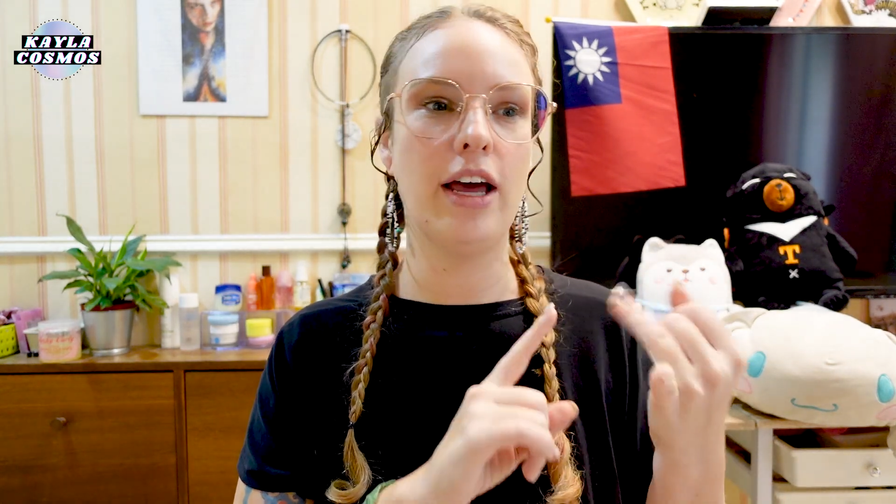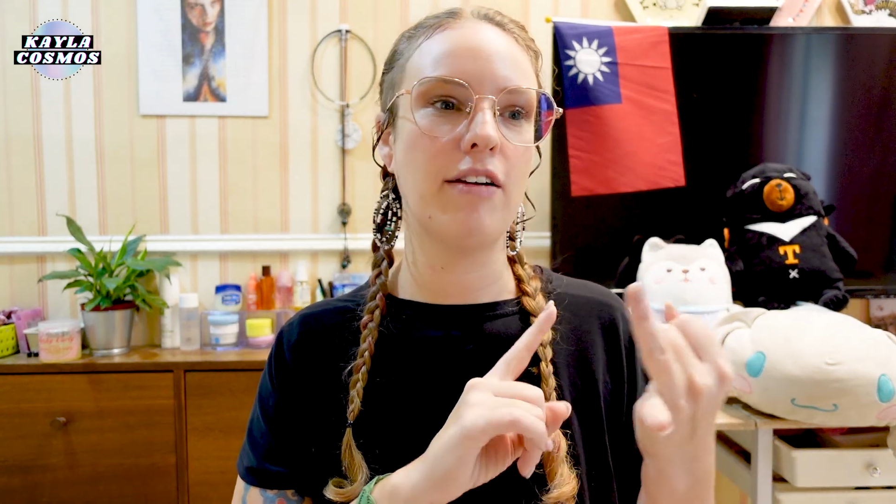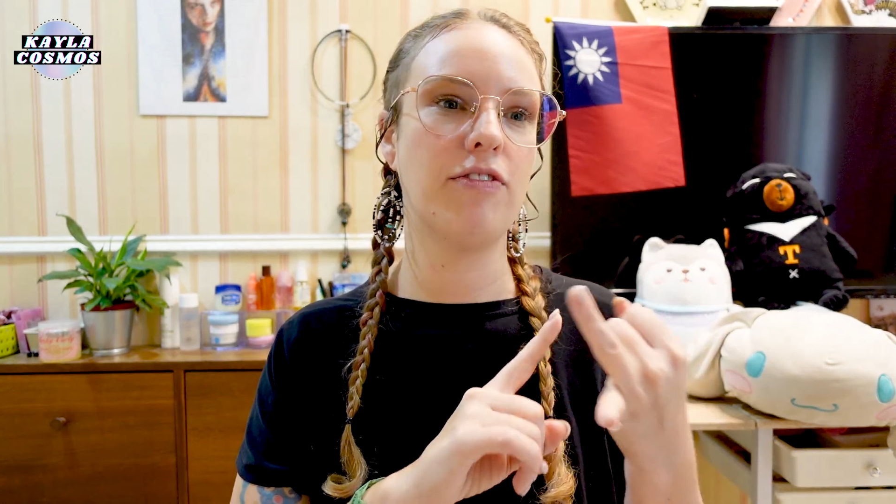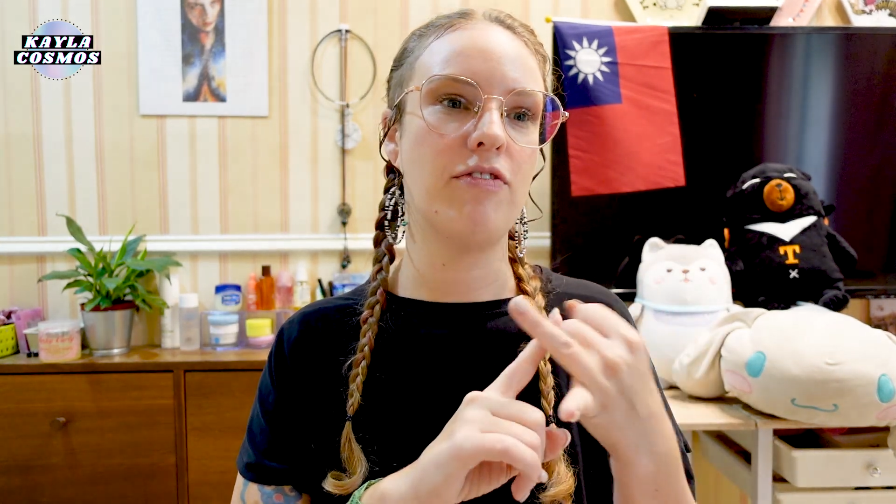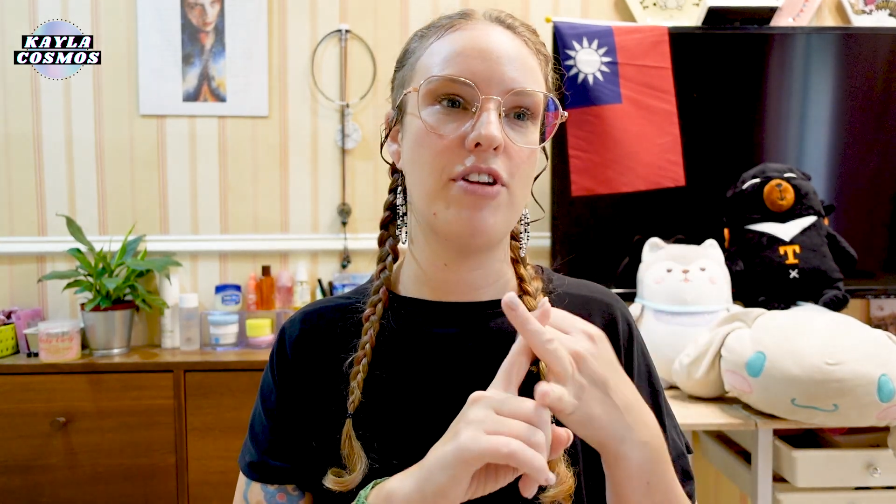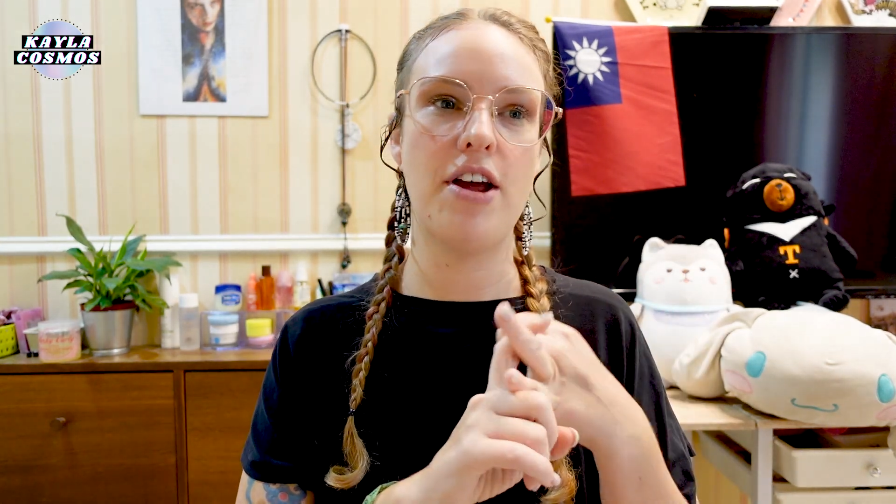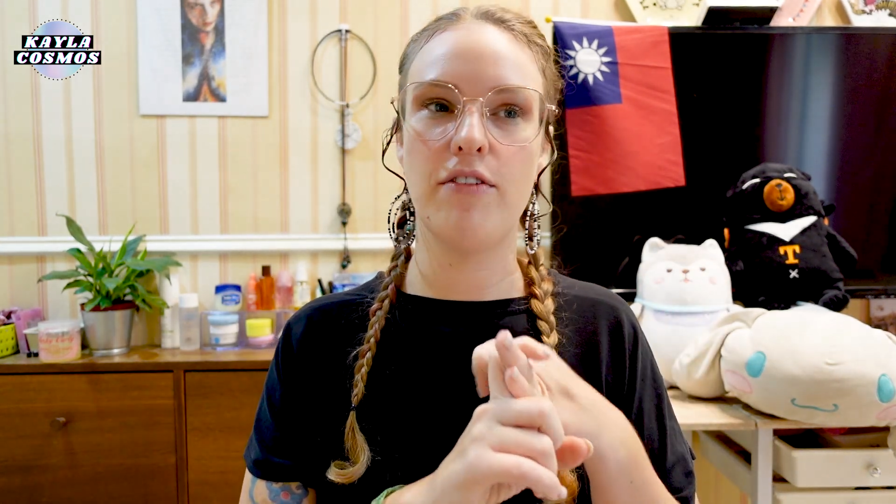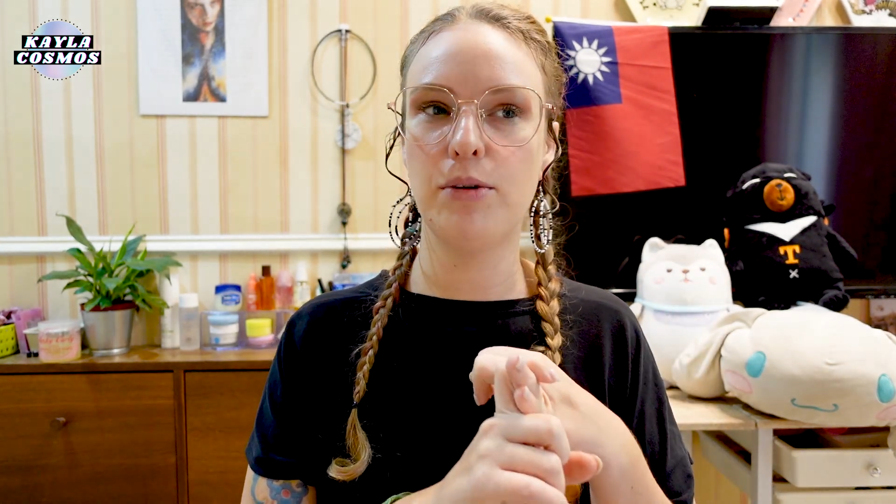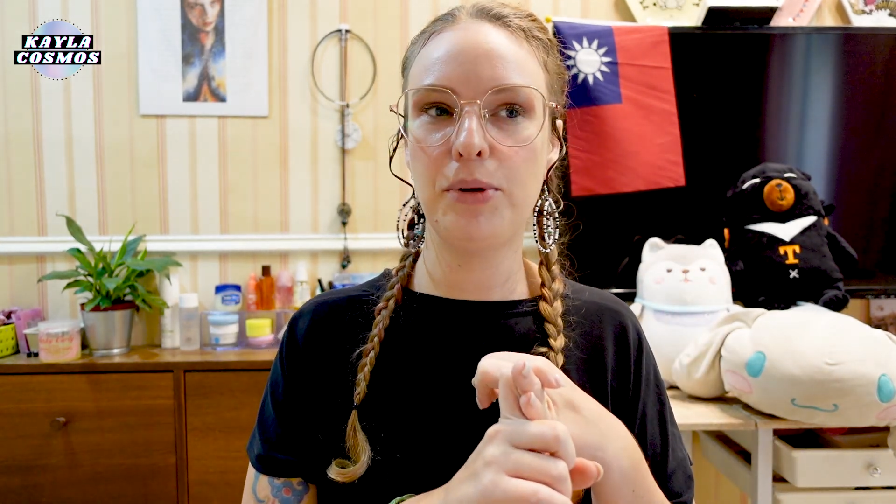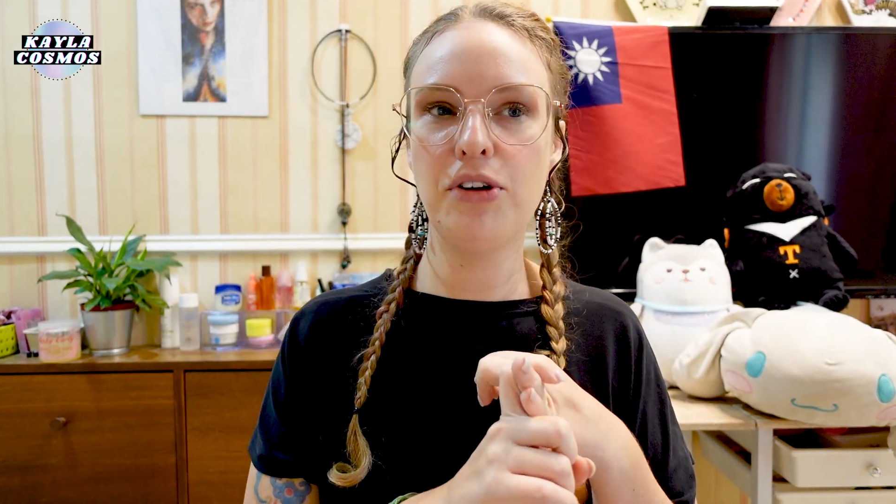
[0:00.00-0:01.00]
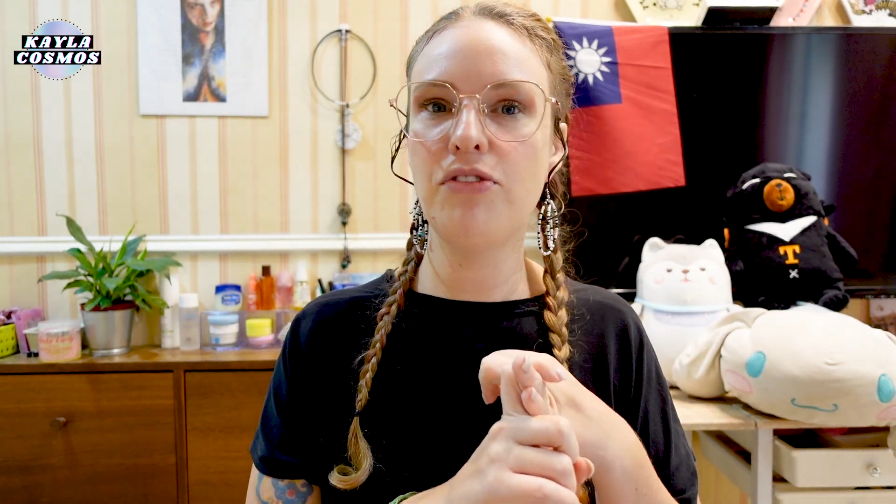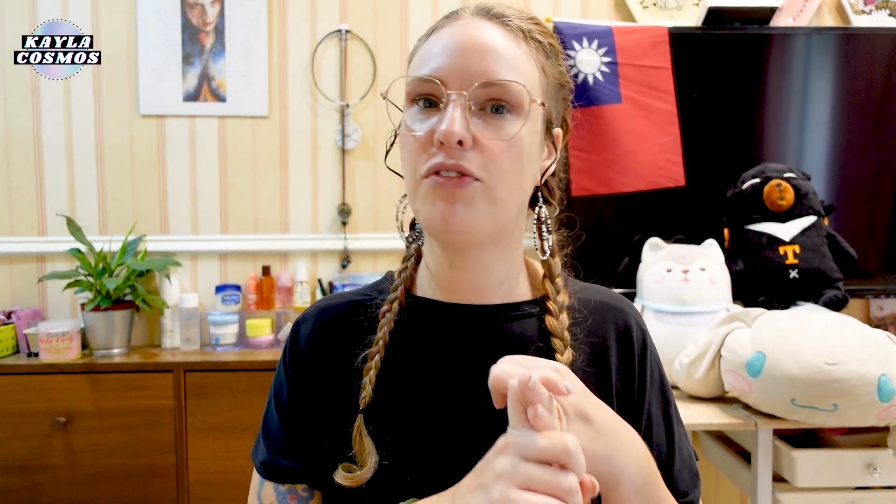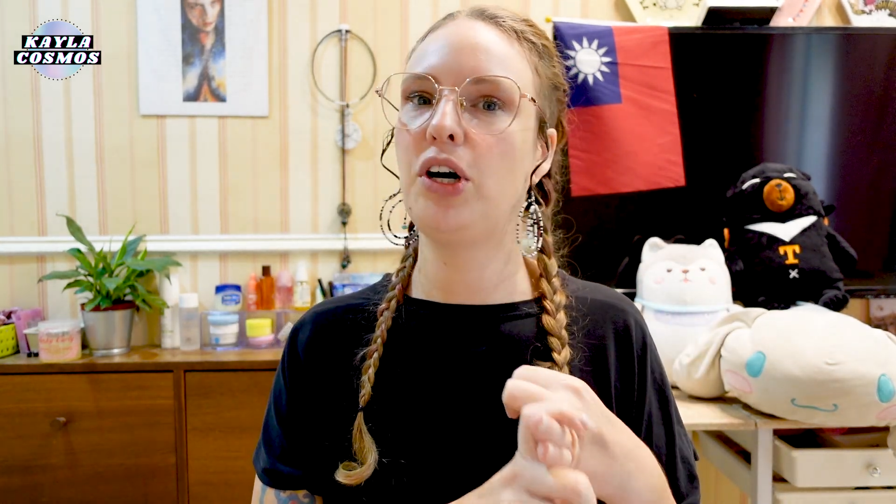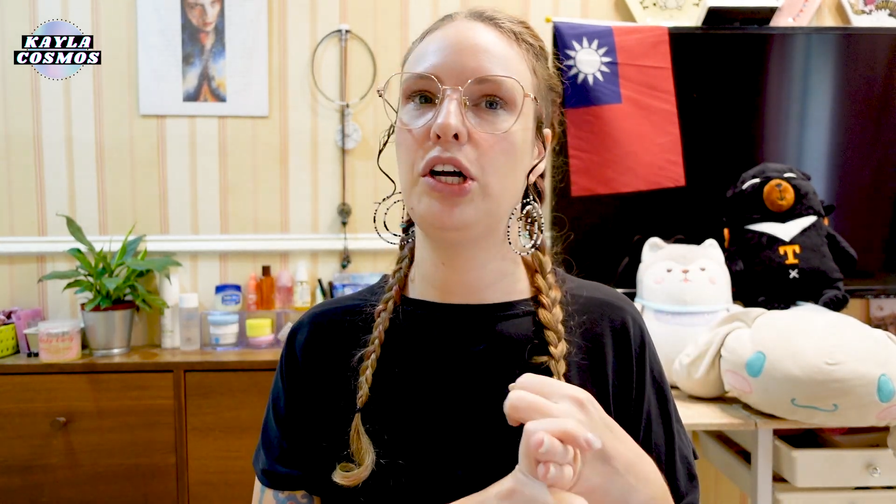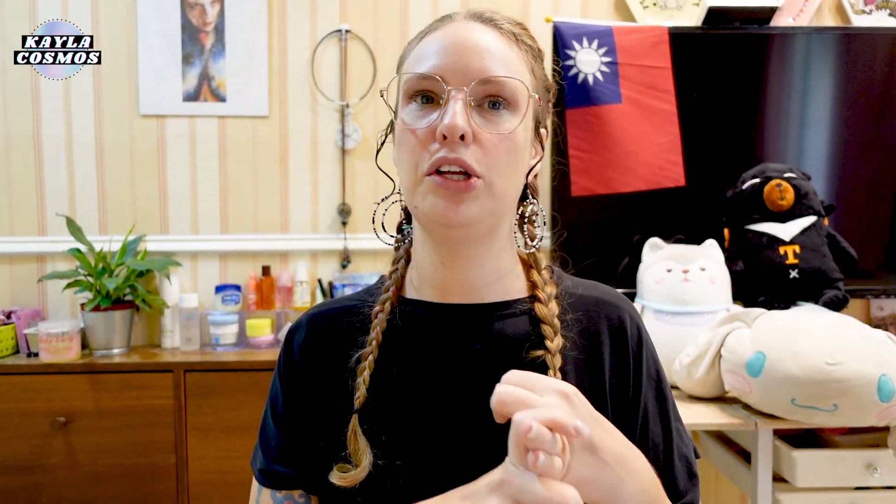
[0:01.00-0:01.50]
I've never been
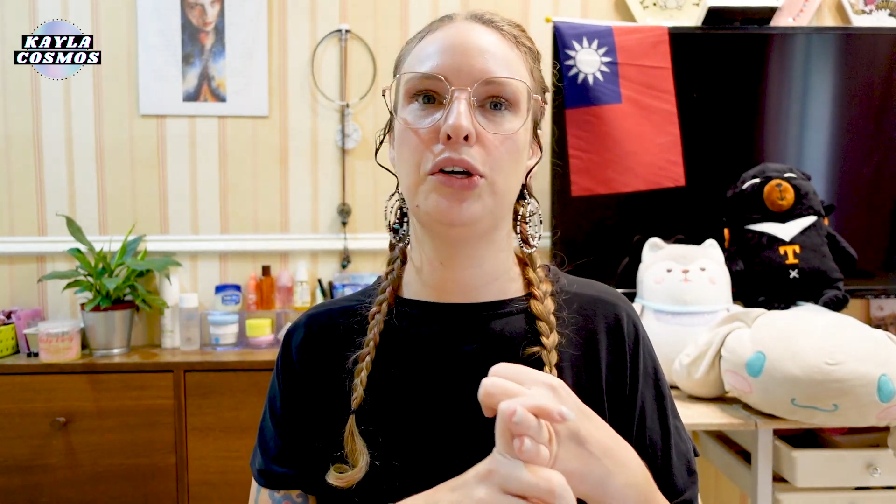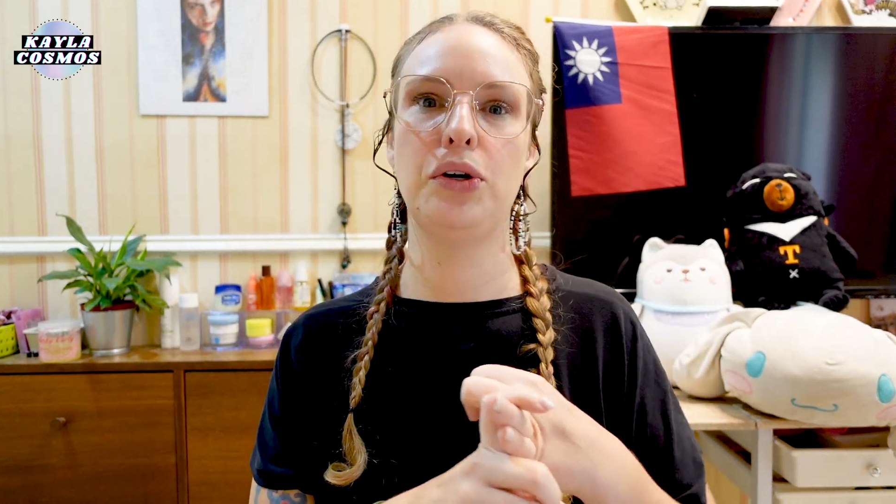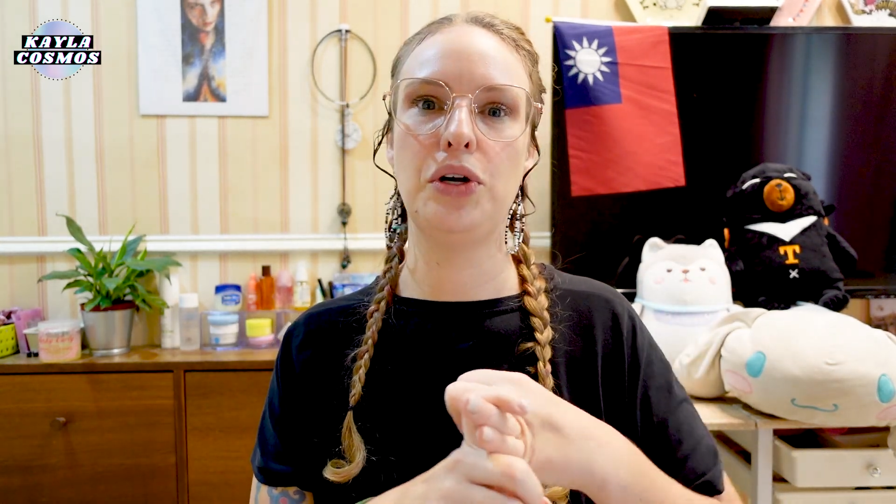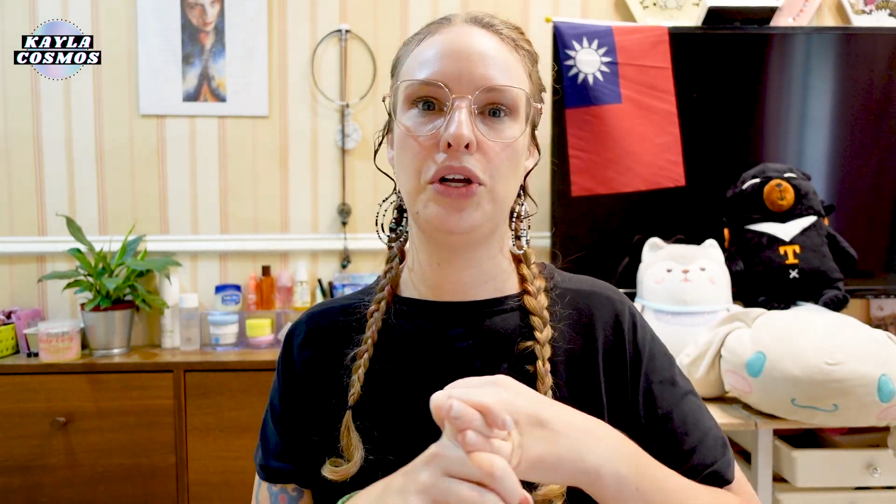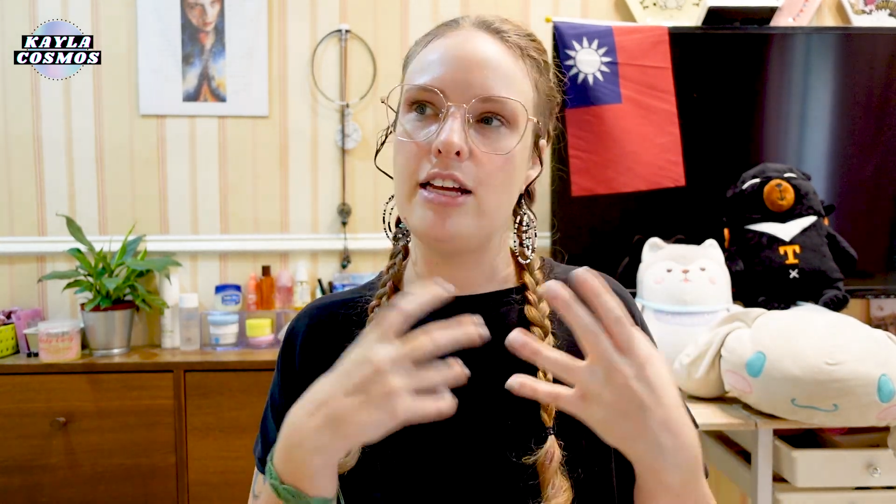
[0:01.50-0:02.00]
followed.